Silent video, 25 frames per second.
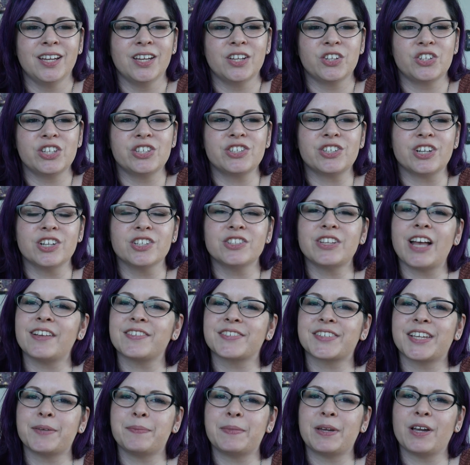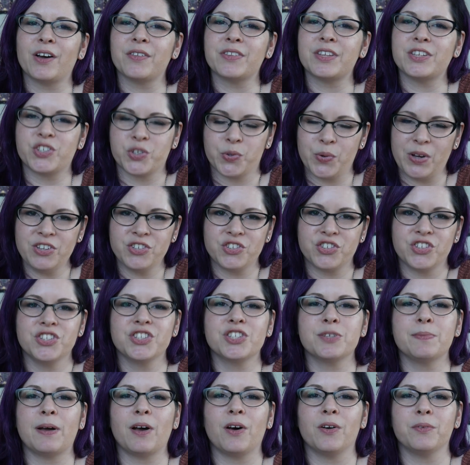she starts asking me all these
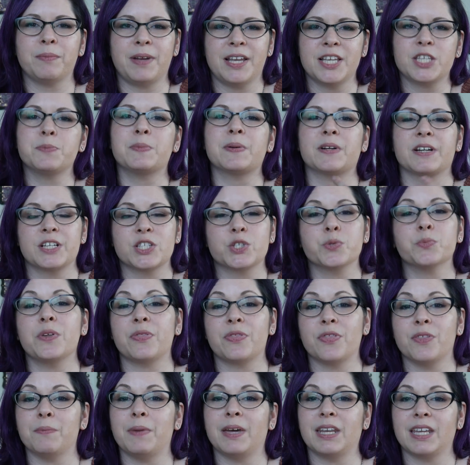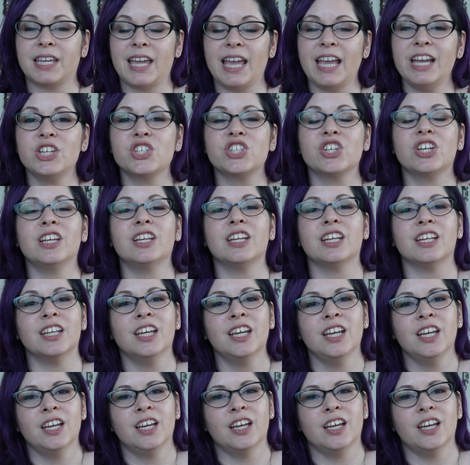questions about my experience with the medication, and